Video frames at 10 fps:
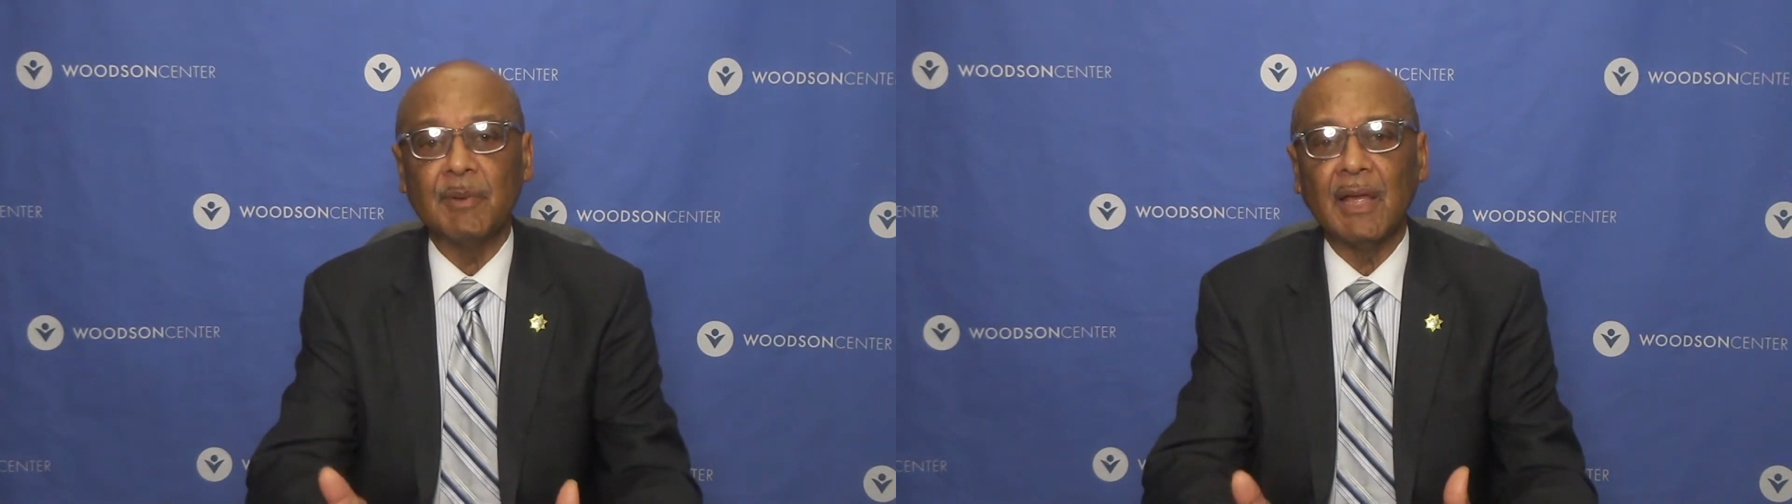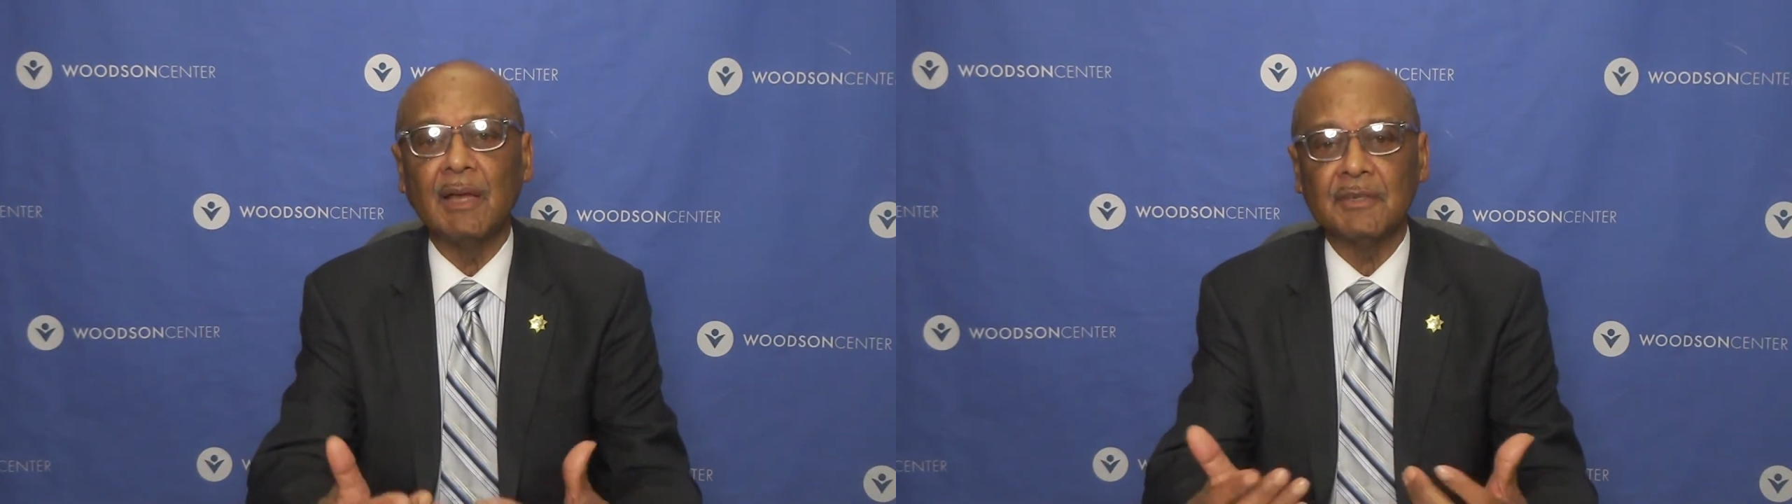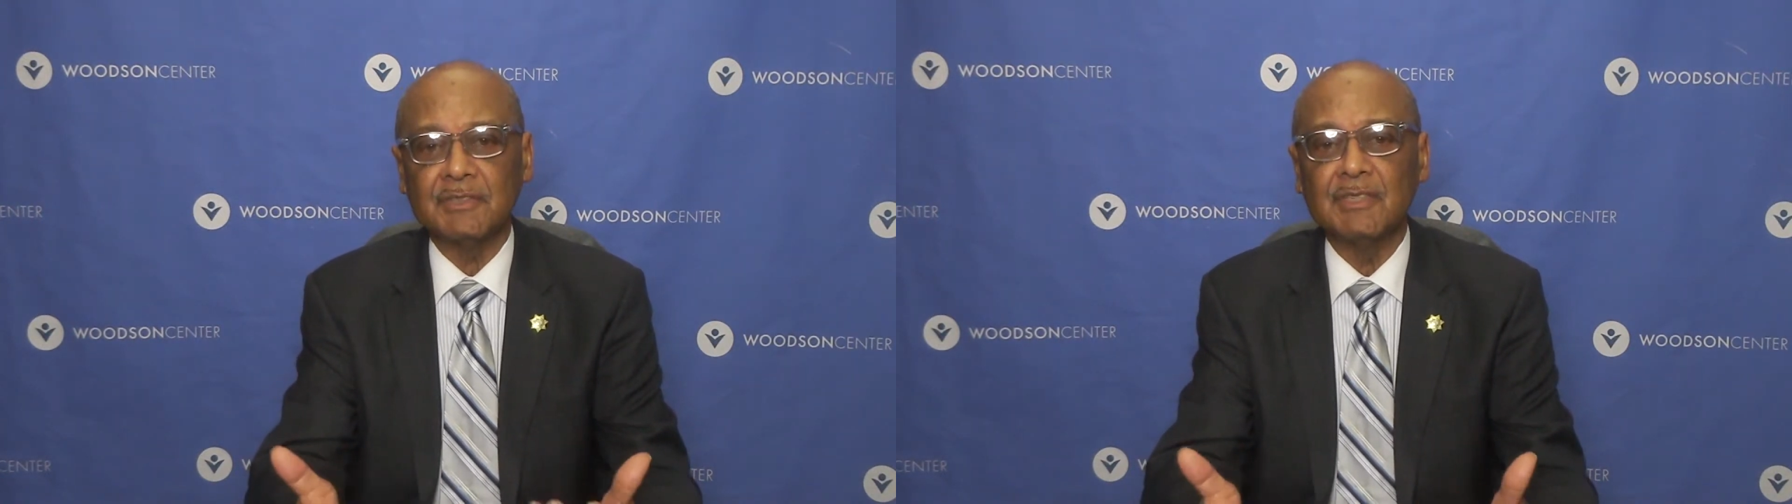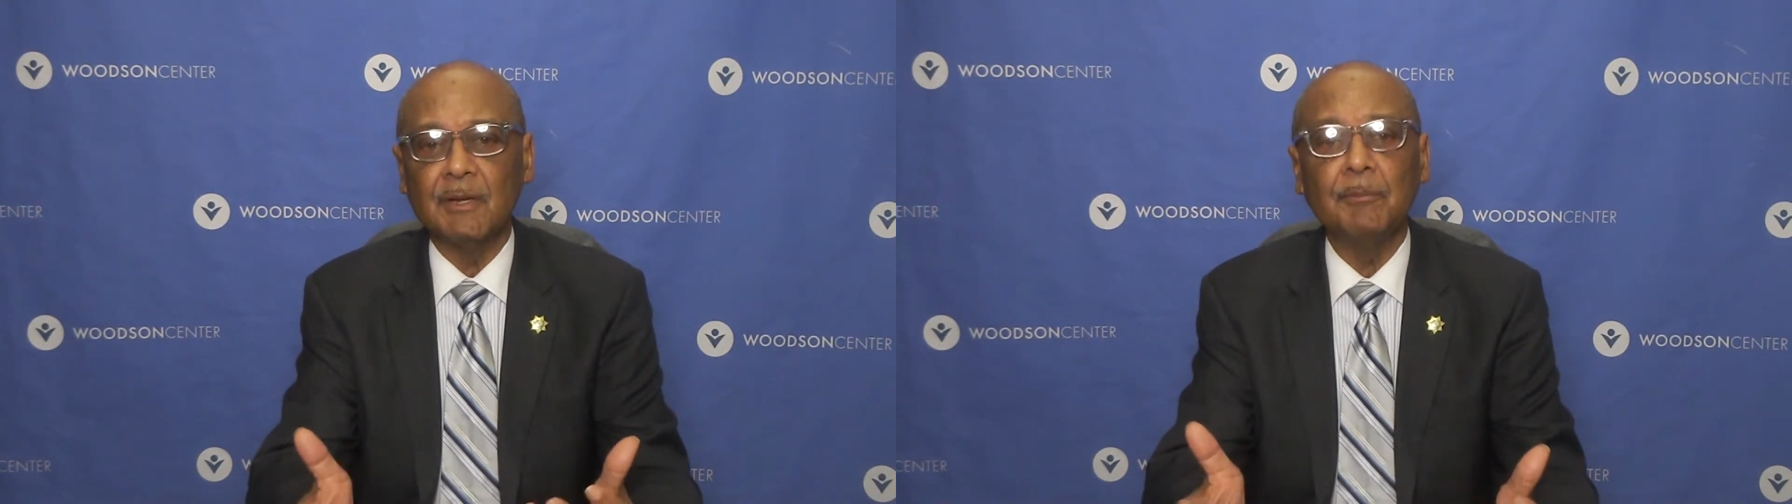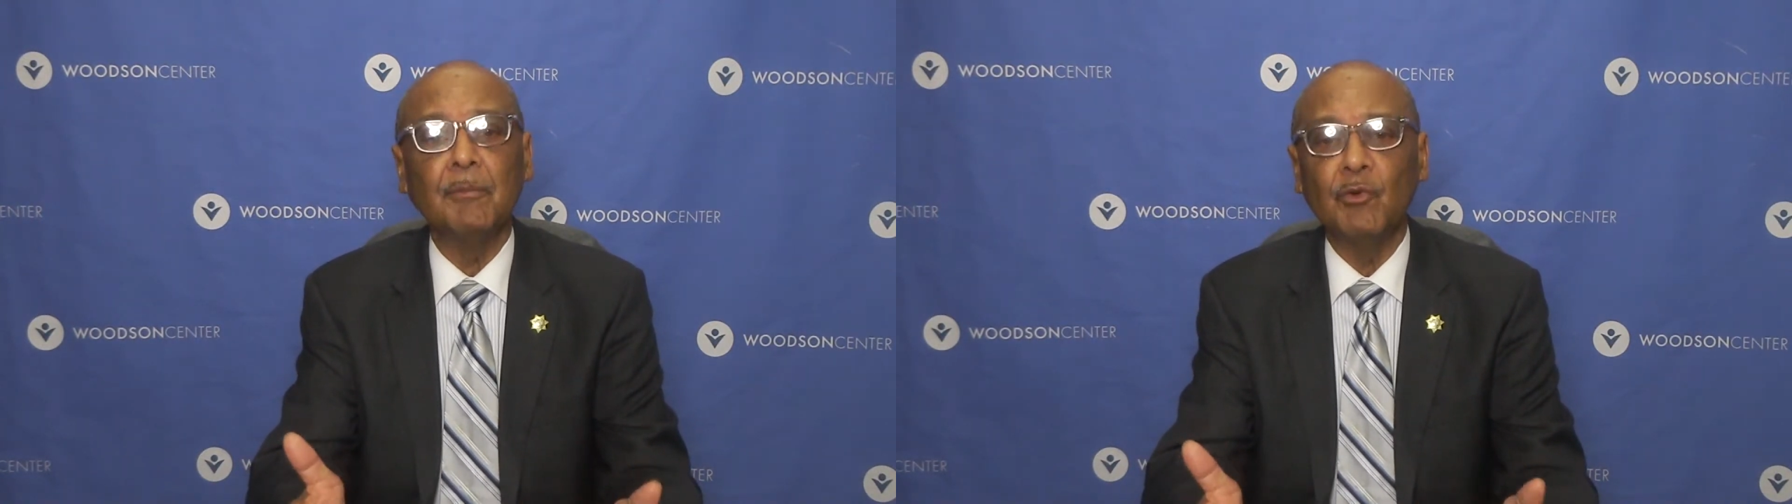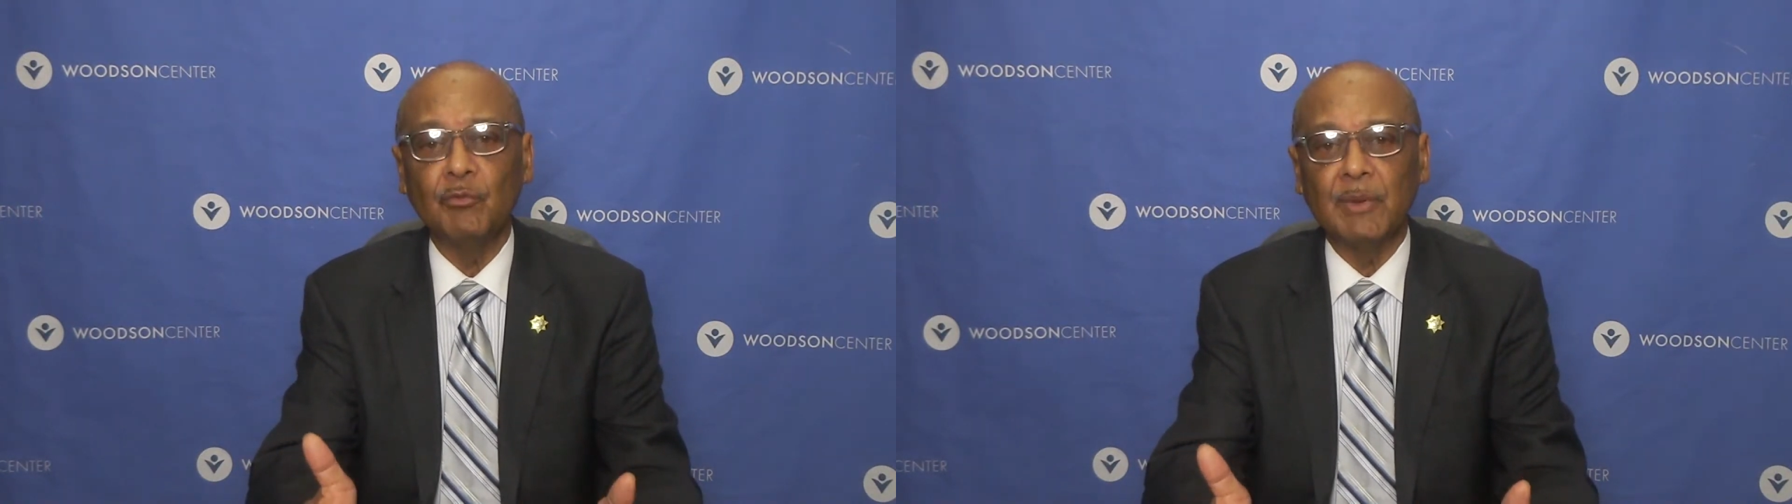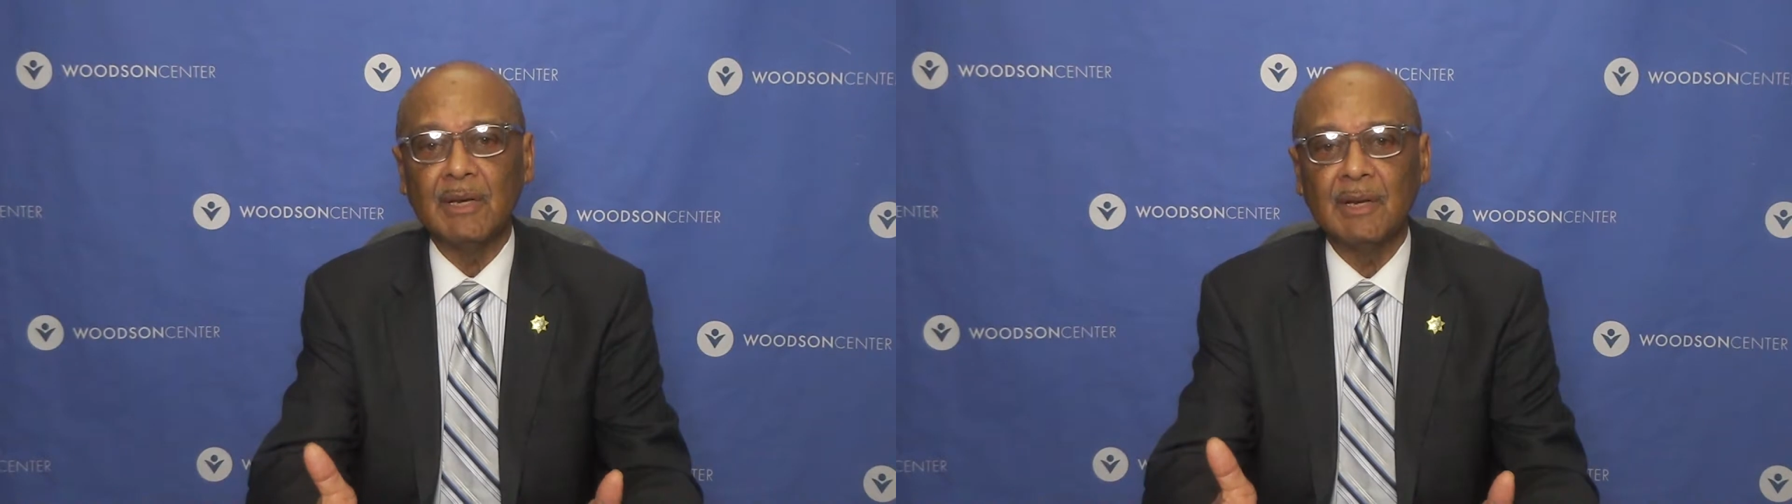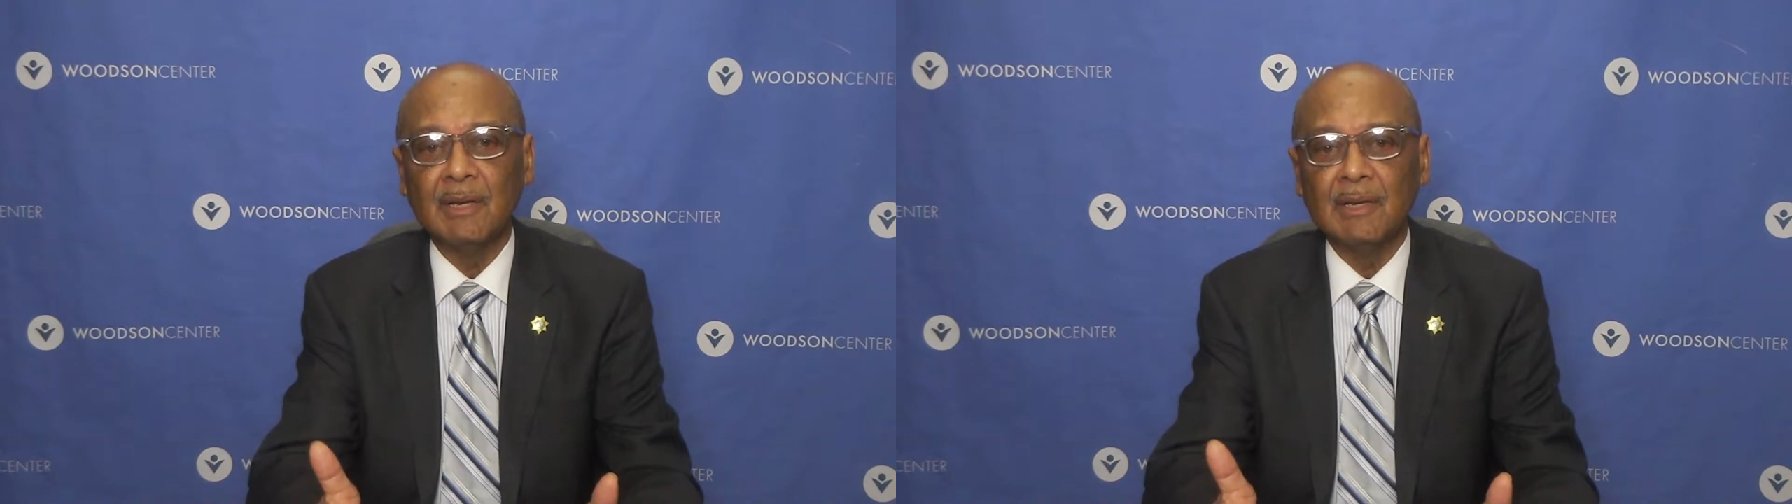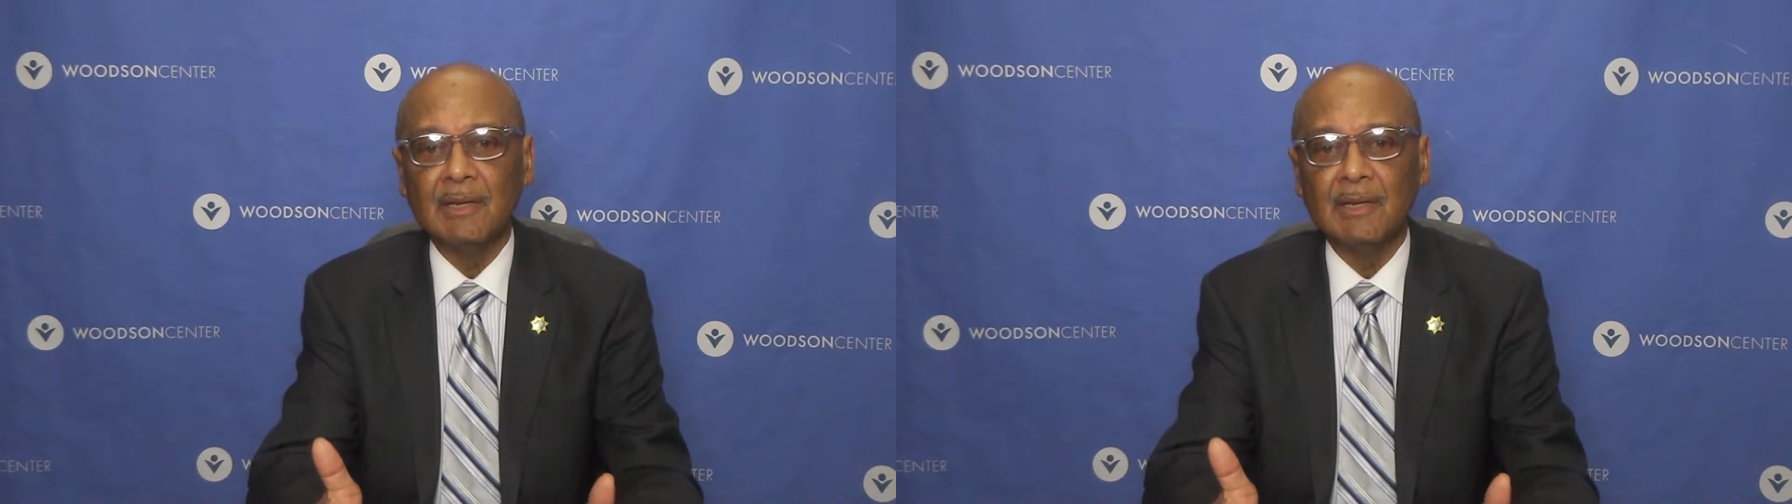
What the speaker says: by us in the movement.